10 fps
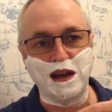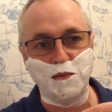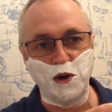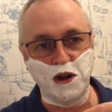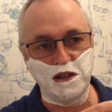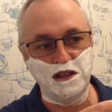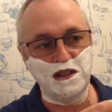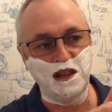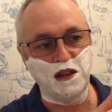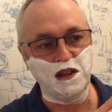What I did
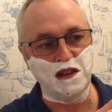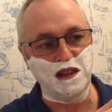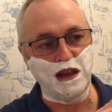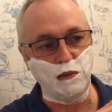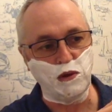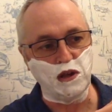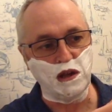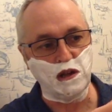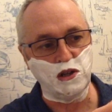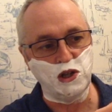the other day was
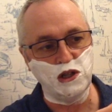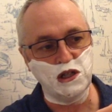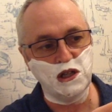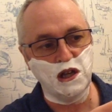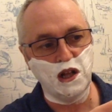I just